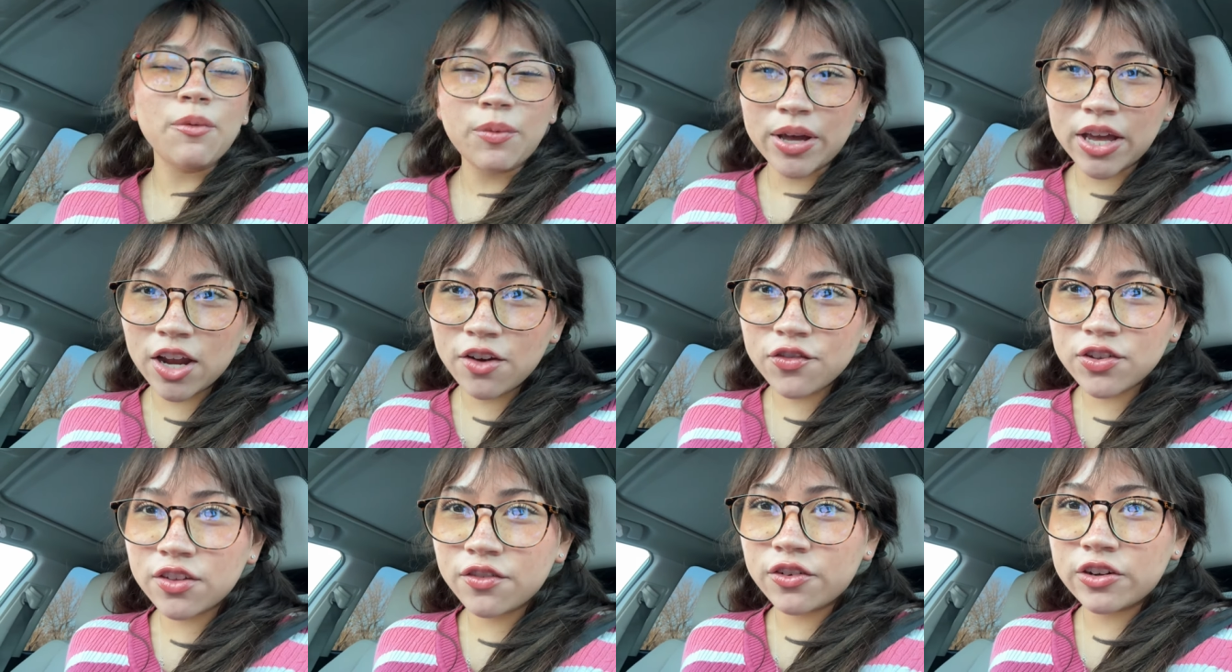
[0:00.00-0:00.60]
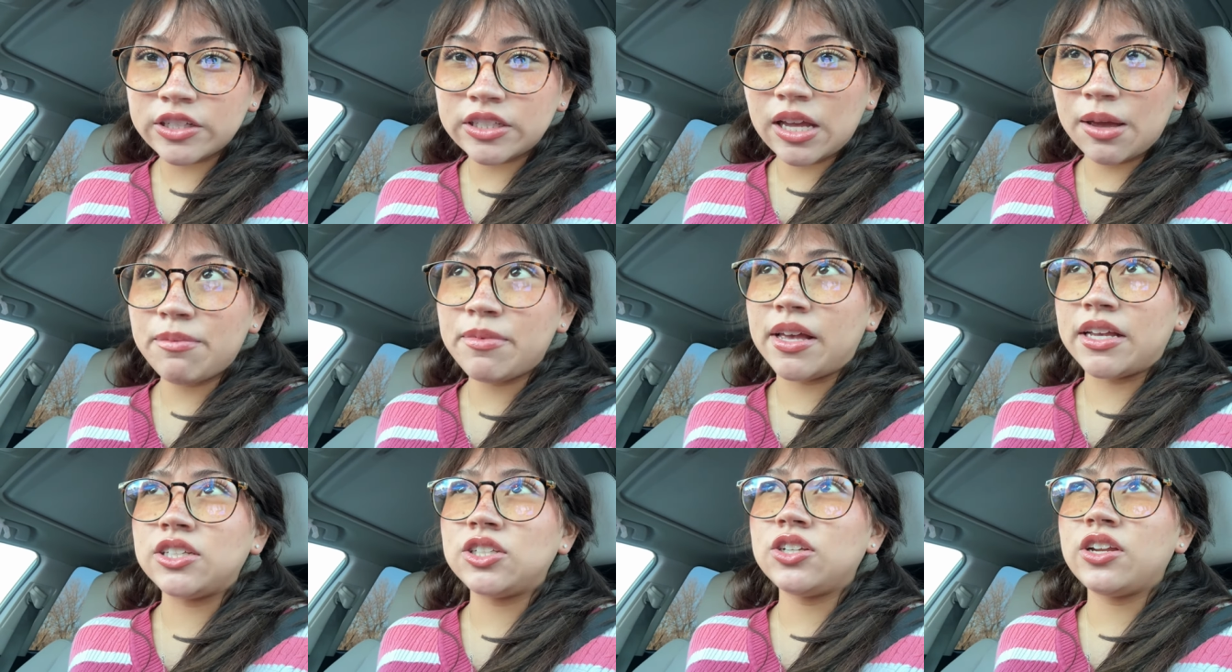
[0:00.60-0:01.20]
went here for the first time
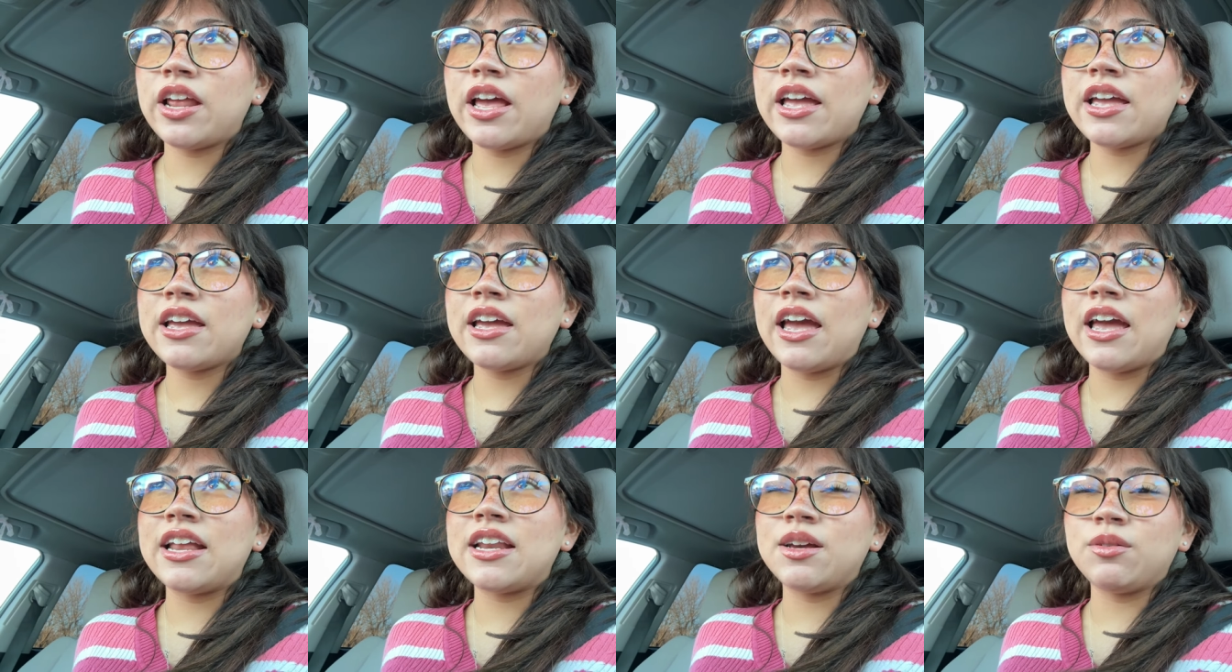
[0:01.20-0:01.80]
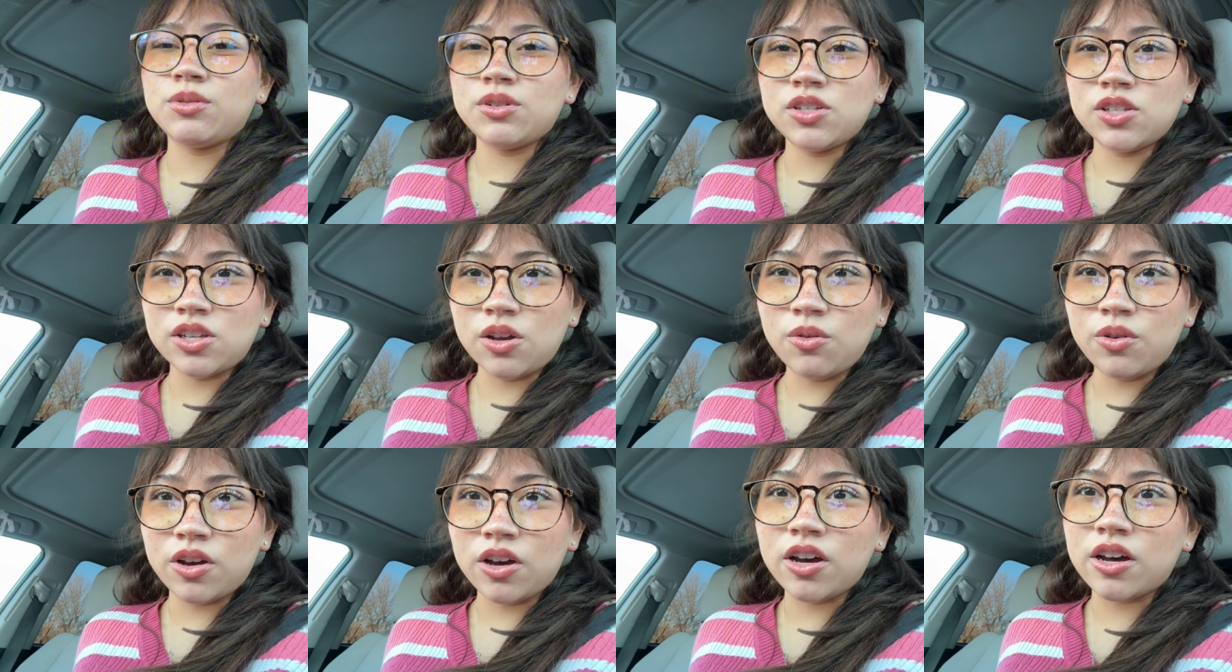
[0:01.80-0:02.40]
yesterday, and it was
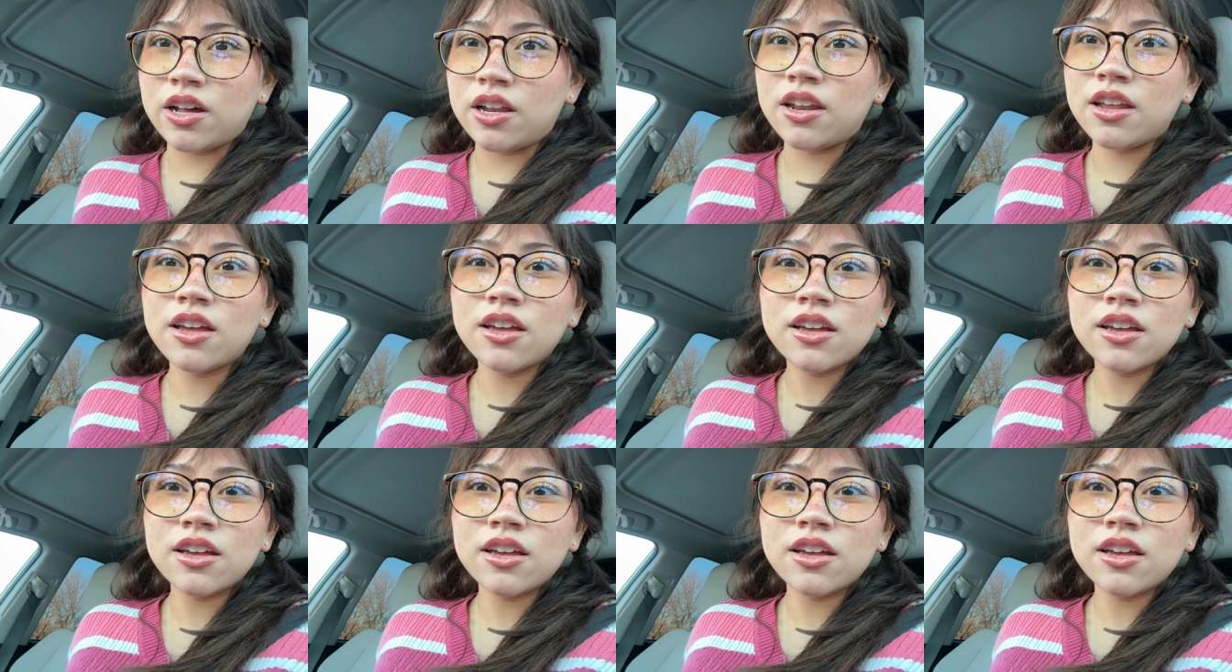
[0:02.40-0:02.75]
so good.